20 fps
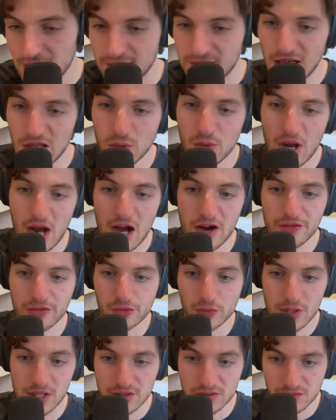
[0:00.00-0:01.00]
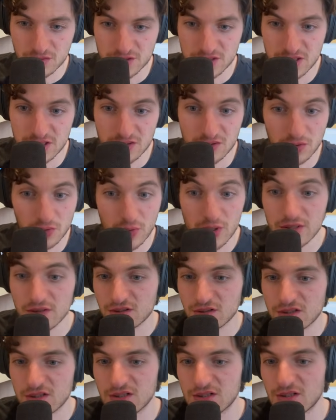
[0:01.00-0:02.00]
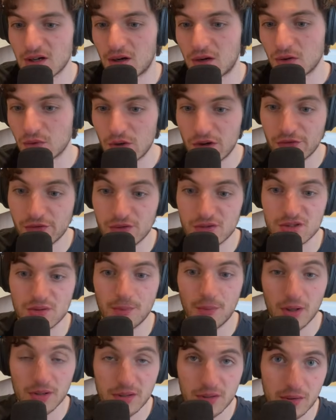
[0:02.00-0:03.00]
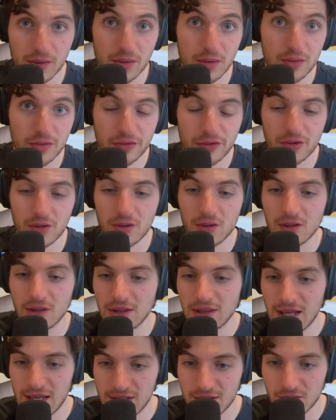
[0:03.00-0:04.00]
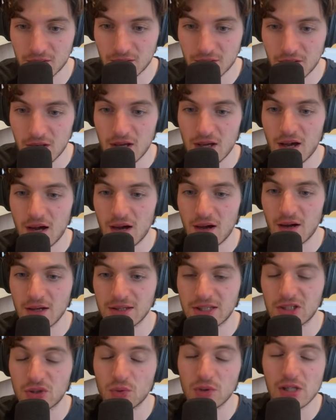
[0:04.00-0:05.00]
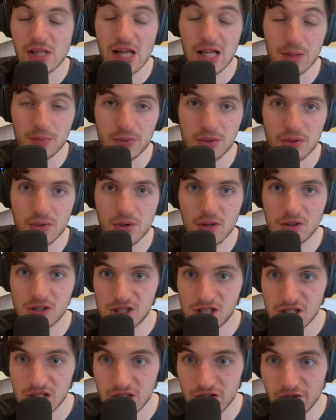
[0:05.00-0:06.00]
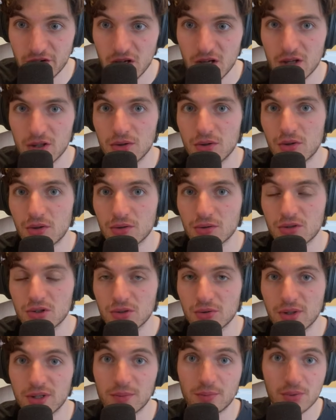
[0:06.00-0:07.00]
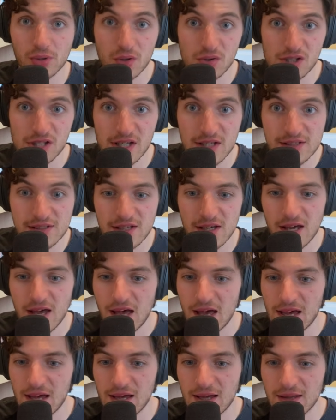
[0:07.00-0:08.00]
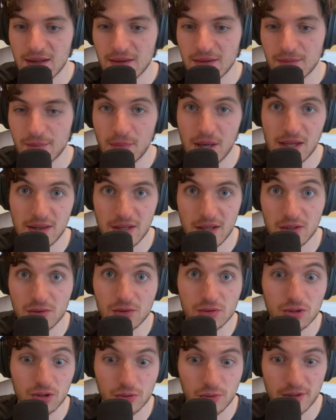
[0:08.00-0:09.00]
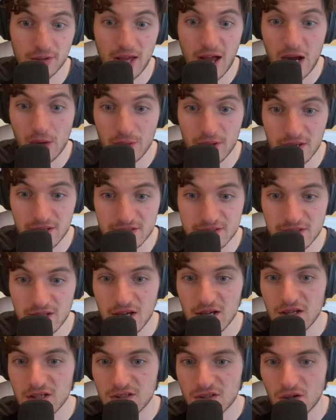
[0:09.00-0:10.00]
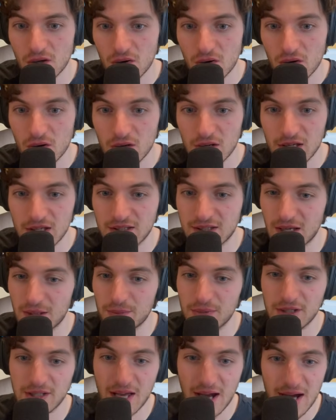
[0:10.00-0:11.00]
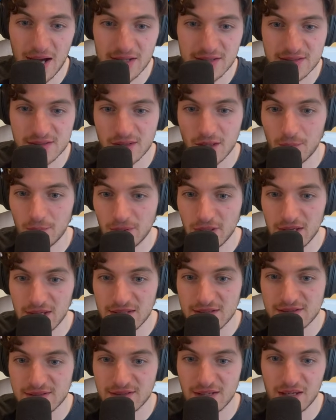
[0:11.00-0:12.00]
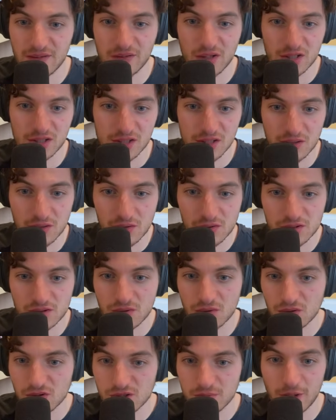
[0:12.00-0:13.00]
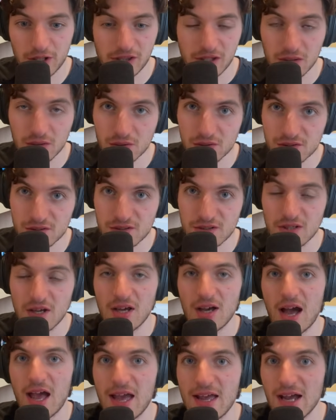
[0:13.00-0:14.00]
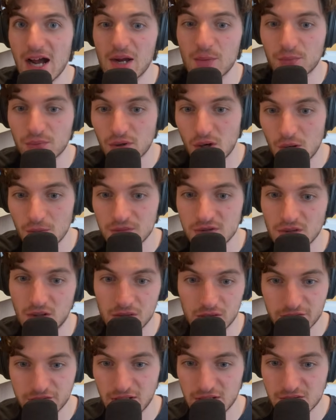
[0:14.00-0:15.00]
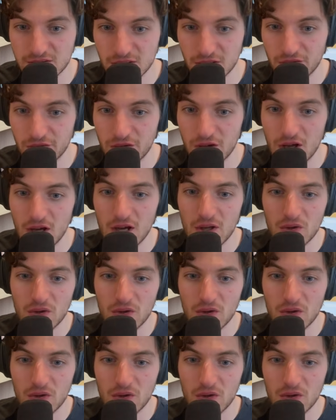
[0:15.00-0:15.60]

Then we have resources. So resources are reference material for later that will help you achieve your current projects and maintain your current areas. So it can be guides, templates, saved articles, course materials, AI prompts, all of that stuff.